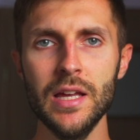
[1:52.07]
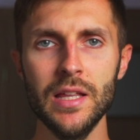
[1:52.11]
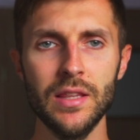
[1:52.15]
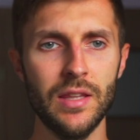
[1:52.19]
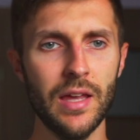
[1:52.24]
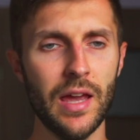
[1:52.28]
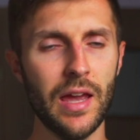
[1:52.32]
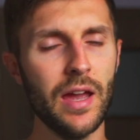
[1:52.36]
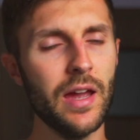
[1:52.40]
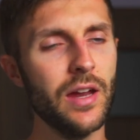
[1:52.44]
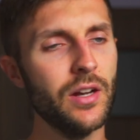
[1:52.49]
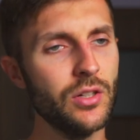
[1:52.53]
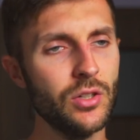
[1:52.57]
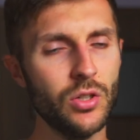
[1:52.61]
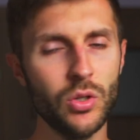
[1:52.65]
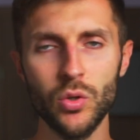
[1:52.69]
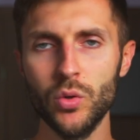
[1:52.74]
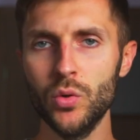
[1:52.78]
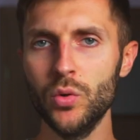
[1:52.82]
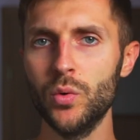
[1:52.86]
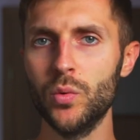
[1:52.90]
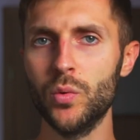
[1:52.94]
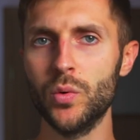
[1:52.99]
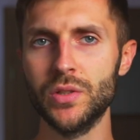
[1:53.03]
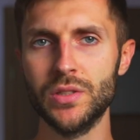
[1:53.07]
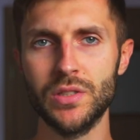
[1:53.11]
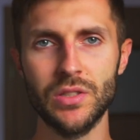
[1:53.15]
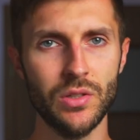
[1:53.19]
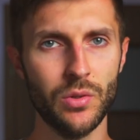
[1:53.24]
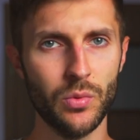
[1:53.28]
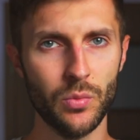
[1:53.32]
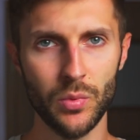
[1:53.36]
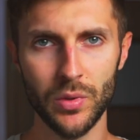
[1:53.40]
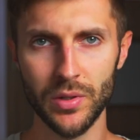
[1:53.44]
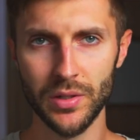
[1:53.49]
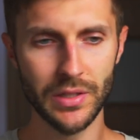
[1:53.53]
The Air 2
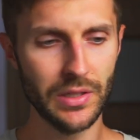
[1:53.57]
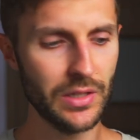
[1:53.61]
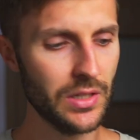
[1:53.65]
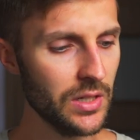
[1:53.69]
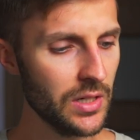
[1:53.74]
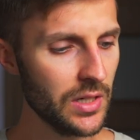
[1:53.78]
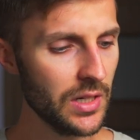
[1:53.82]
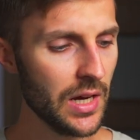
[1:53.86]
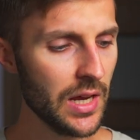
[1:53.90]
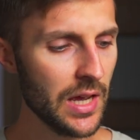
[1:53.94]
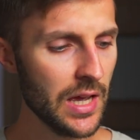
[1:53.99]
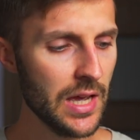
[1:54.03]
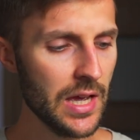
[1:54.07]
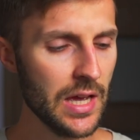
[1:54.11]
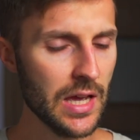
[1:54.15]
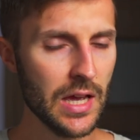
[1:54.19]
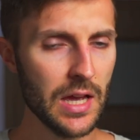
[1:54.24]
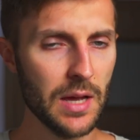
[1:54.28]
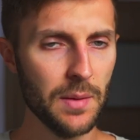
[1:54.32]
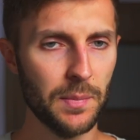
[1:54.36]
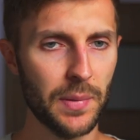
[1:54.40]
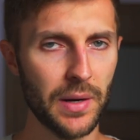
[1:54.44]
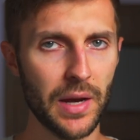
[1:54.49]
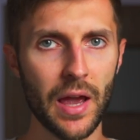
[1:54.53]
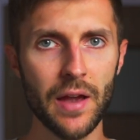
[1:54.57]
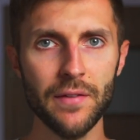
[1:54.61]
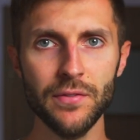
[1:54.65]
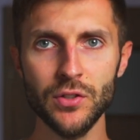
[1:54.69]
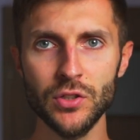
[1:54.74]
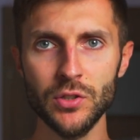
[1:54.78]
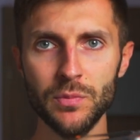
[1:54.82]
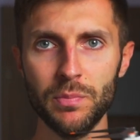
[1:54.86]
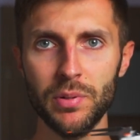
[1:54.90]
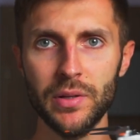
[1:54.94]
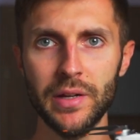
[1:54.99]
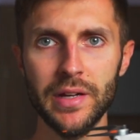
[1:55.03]
was really good, but
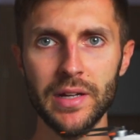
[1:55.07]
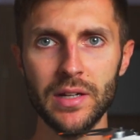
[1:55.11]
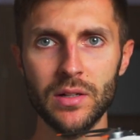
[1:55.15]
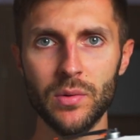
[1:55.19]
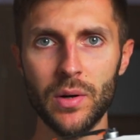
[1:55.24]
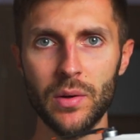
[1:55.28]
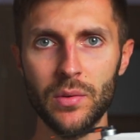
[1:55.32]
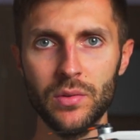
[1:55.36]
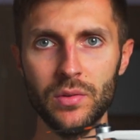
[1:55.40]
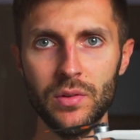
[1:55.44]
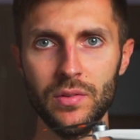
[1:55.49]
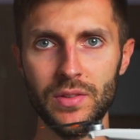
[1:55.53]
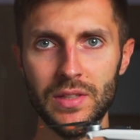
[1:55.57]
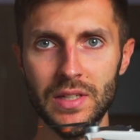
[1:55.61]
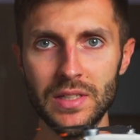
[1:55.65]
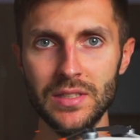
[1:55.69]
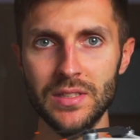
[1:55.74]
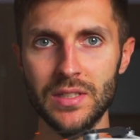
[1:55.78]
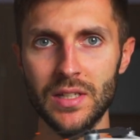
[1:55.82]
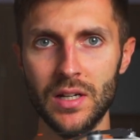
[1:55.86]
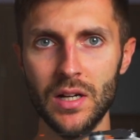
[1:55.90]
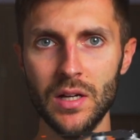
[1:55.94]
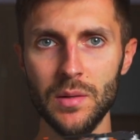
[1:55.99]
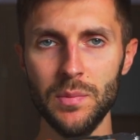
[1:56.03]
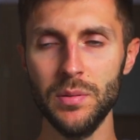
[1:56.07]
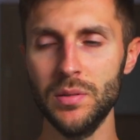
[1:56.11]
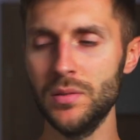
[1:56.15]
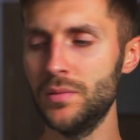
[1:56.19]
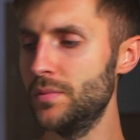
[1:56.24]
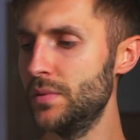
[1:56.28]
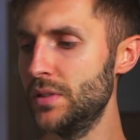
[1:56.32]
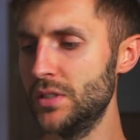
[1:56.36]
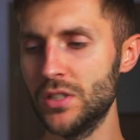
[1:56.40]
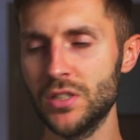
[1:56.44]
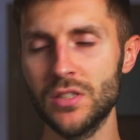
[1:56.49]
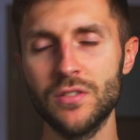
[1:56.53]
after playing around with this setup,
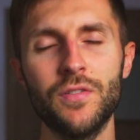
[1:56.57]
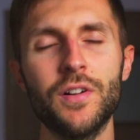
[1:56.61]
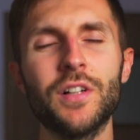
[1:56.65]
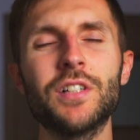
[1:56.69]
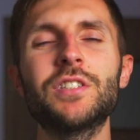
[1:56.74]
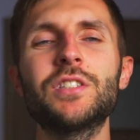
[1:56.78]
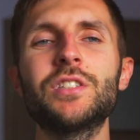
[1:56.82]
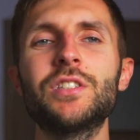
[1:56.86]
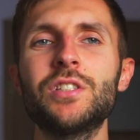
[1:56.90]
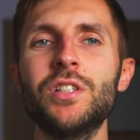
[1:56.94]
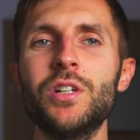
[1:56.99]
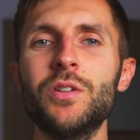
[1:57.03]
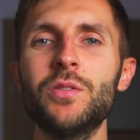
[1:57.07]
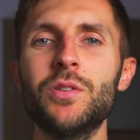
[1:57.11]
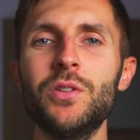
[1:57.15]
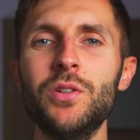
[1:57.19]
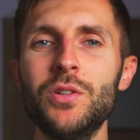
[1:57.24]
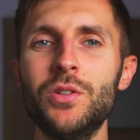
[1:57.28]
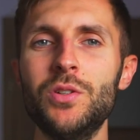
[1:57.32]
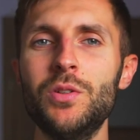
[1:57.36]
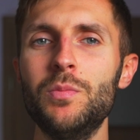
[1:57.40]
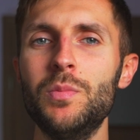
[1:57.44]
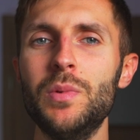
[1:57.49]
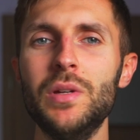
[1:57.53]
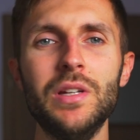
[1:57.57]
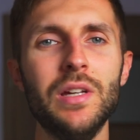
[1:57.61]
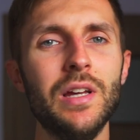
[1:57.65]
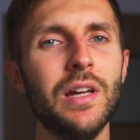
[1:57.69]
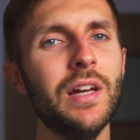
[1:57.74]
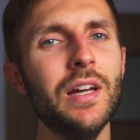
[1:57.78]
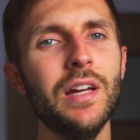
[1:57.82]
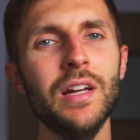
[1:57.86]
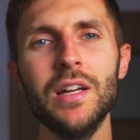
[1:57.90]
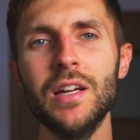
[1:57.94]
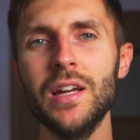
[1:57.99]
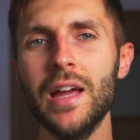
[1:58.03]
it just felt so good to be
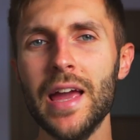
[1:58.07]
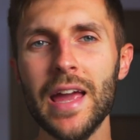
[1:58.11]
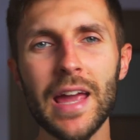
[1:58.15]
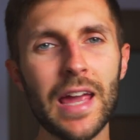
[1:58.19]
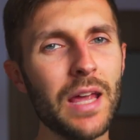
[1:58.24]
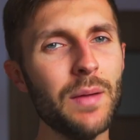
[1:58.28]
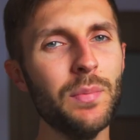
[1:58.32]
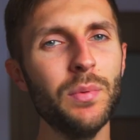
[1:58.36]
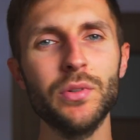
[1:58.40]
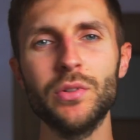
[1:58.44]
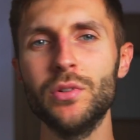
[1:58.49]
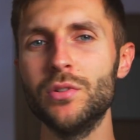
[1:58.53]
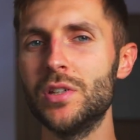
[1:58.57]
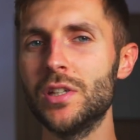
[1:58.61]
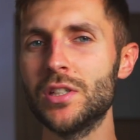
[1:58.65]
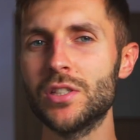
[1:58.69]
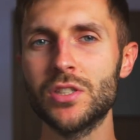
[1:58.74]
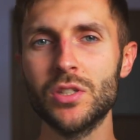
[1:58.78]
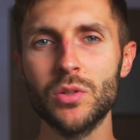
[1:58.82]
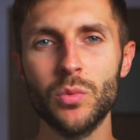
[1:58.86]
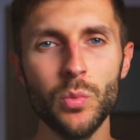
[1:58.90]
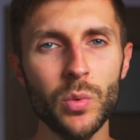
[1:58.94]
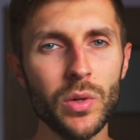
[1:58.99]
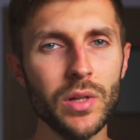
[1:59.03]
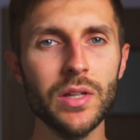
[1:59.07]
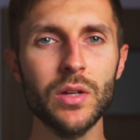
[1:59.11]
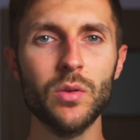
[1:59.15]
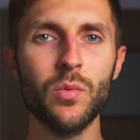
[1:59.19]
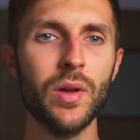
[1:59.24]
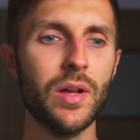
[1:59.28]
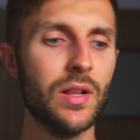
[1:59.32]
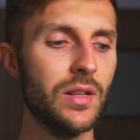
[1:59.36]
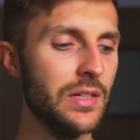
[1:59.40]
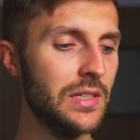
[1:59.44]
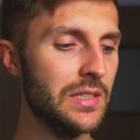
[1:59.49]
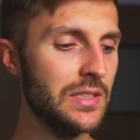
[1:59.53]
able to just really
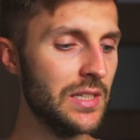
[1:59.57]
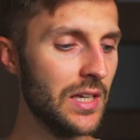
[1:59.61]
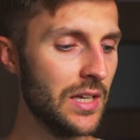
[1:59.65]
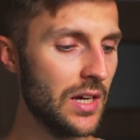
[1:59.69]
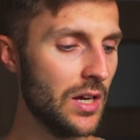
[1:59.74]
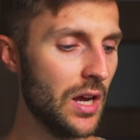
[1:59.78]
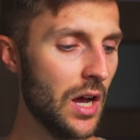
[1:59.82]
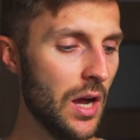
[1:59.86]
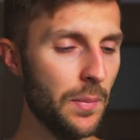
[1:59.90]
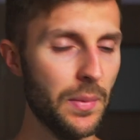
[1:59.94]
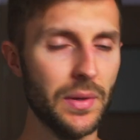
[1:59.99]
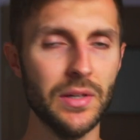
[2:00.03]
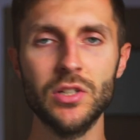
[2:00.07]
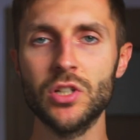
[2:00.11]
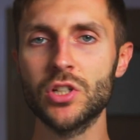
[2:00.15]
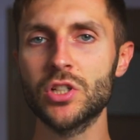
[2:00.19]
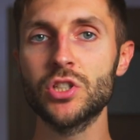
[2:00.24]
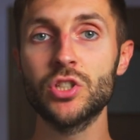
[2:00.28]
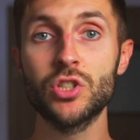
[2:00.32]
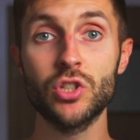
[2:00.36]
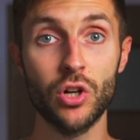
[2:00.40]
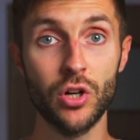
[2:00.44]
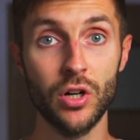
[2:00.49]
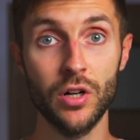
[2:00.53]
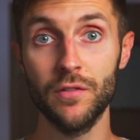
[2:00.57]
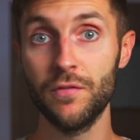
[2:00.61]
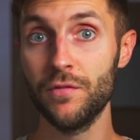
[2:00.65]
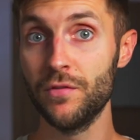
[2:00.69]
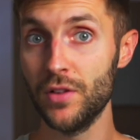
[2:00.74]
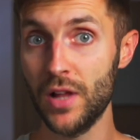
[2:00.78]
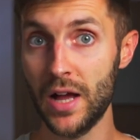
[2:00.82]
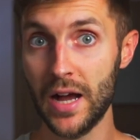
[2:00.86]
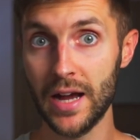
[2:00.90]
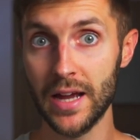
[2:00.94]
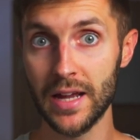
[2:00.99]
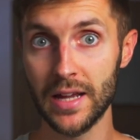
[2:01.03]
quickly set it up and just start
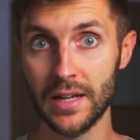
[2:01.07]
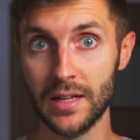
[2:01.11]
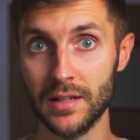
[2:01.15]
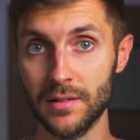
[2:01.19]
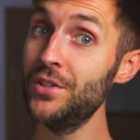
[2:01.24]
flying.